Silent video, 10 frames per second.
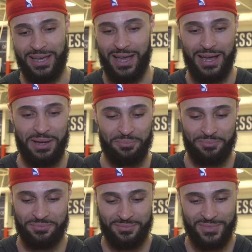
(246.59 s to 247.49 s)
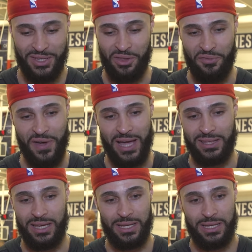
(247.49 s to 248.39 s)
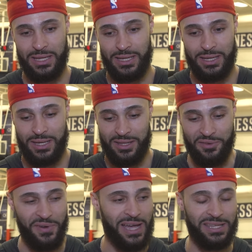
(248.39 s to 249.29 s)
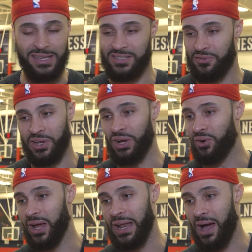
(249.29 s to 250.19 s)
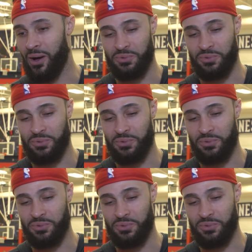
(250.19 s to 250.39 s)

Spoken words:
The fact that he's even here right now,